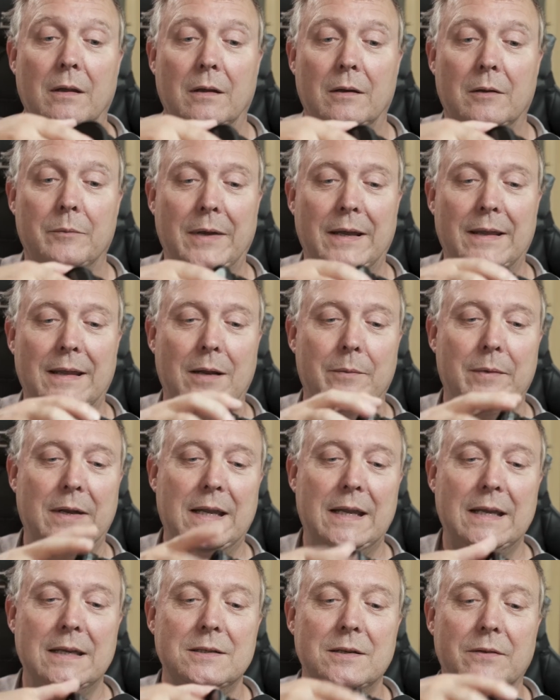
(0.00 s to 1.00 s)
To make that a bit
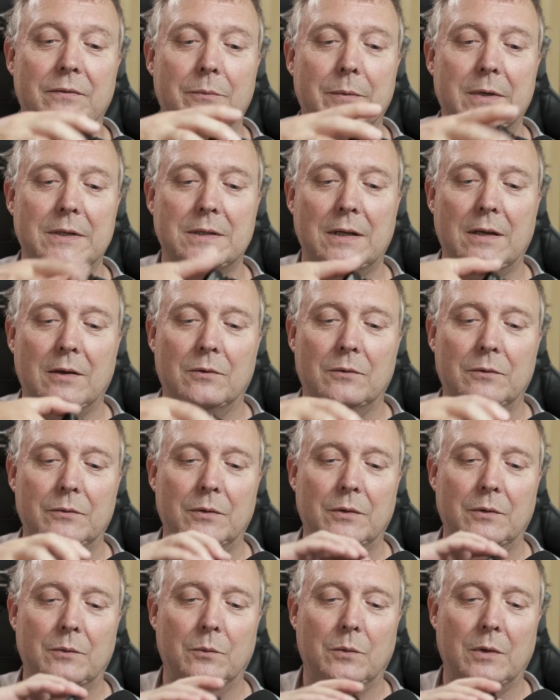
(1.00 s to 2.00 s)
easier for
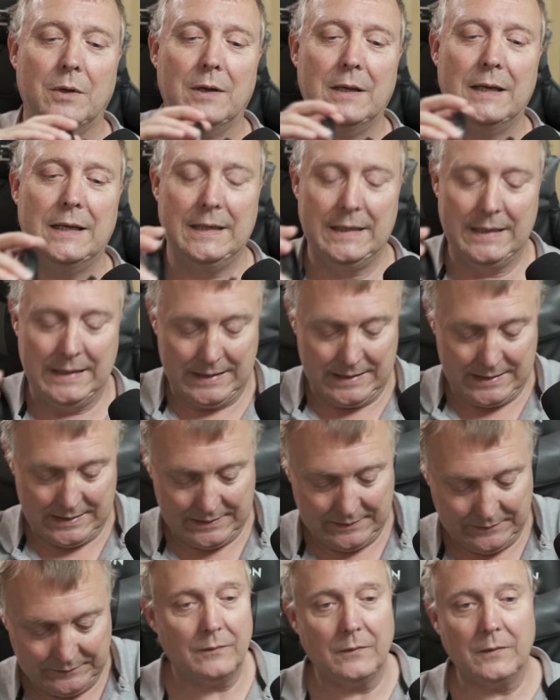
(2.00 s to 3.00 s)
myself, what I did,
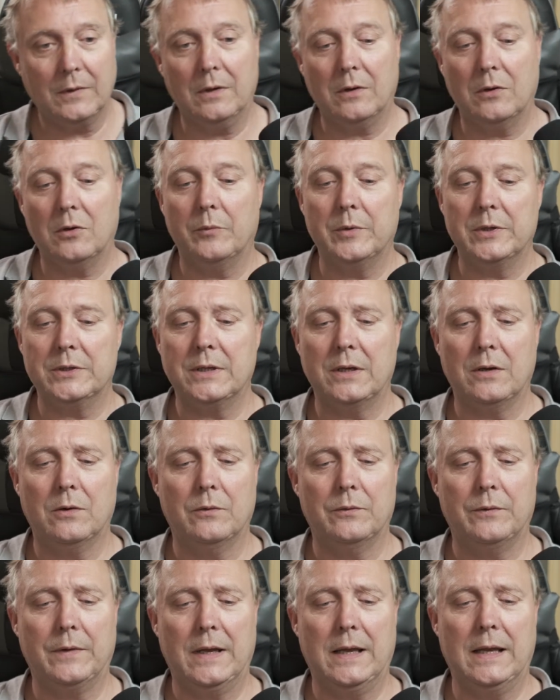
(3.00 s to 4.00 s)
I got
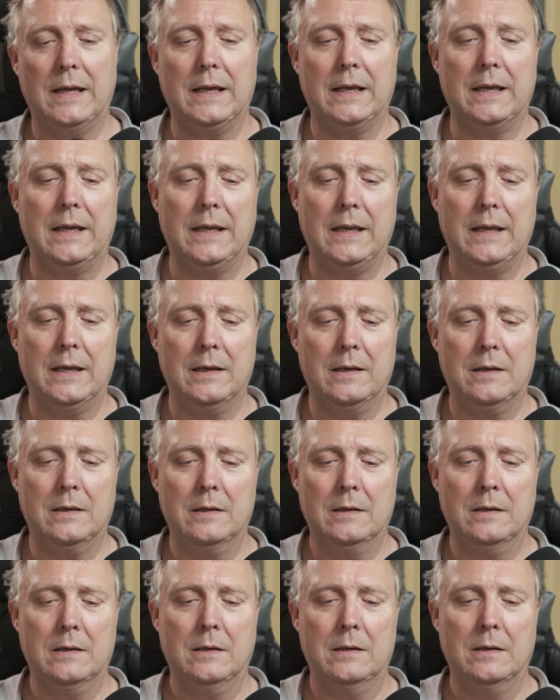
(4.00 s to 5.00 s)
myself a
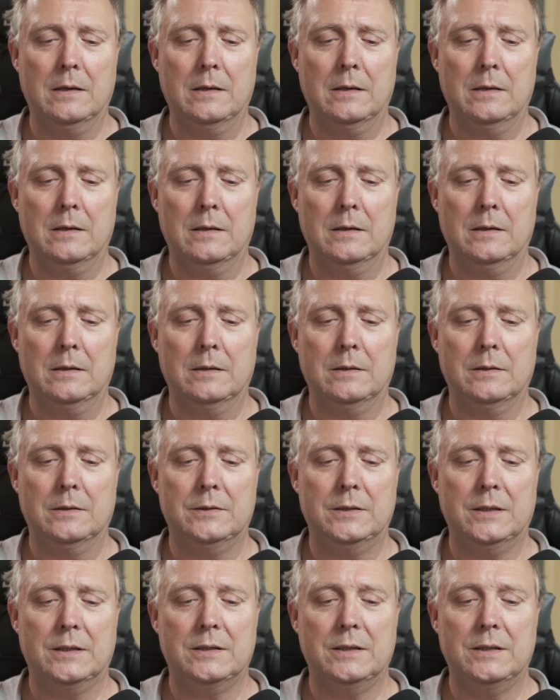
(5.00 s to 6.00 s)

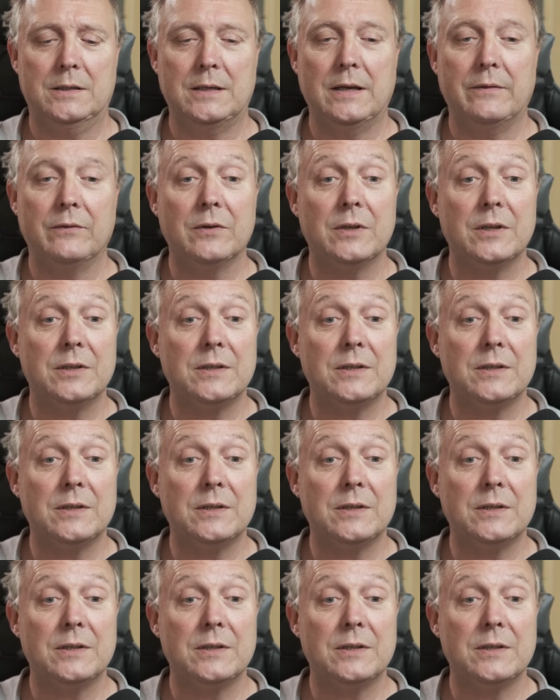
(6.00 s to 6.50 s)
67 to